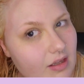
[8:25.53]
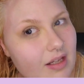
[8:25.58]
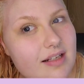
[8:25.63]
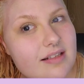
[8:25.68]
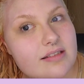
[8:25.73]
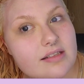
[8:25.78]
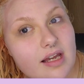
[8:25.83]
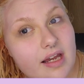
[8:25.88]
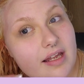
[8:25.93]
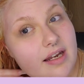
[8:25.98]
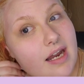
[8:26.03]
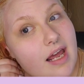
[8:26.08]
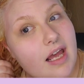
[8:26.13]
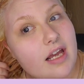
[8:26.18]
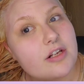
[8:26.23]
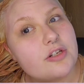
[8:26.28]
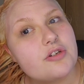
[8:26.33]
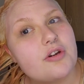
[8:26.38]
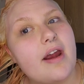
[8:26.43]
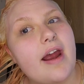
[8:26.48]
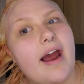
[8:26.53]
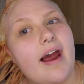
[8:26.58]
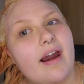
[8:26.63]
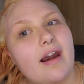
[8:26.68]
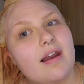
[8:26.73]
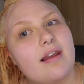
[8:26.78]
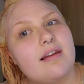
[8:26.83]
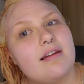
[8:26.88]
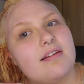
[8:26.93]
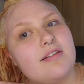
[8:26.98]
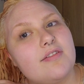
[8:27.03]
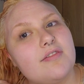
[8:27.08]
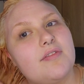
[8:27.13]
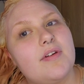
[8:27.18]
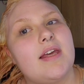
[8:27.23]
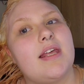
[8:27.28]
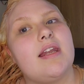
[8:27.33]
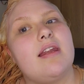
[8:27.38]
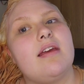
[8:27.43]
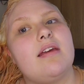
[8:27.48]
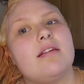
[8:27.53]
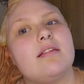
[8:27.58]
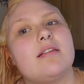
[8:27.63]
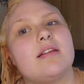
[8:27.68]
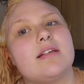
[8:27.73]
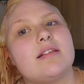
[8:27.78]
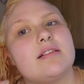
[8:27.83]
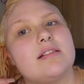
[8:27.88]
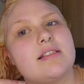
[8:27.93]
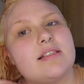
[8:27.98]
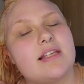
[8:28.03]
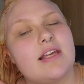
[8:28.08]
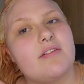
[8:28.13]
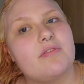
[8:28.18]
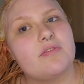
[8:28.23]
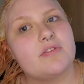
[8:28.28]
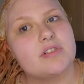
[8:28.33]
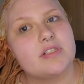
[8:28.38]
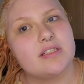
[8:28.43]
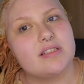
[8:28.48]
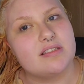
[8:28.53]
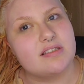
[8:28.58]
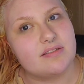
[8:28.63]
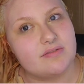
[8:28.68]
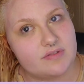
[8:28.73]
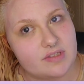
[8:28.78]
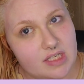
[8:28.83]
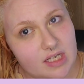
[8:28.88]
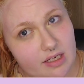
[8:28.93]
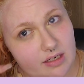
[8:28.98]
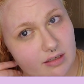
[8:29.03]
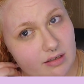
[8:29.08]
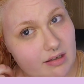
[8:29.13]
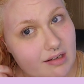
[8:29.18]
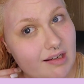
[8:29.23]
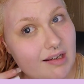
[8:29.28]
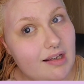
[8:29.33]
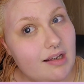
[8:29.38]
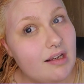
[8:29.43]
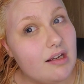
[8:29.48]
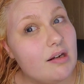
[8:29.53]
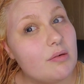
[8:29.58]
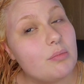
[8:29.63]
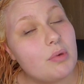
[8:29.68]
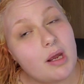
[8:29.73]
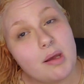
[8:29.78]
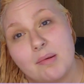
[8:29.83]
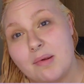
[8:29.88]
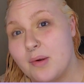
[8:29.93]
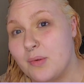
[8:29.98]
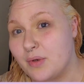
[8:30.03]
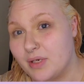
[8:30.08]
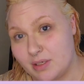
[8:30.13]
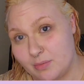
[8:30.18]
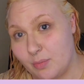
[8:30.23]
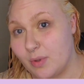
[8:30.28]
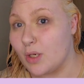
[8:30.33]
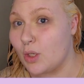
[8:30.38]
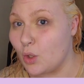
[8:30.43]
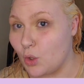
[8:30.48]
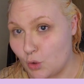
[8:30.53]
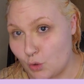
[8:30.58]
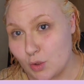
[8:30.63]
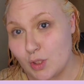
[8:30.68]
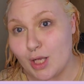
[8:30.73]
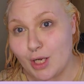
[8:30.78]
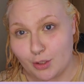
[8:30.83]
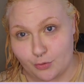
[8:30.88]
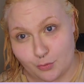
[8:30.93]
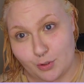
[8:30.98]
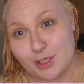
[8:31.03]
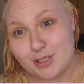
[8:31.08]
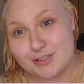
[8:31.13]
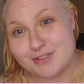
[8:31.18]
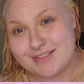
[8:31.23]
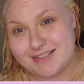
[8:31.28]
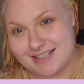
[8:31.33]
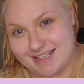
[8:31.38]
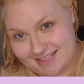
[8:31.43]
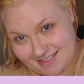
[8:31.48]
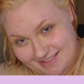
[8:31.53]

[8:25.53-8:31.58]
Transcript: that's got an extra additive in it that's safe for sensitive skin, probably would have been a whole lot worse.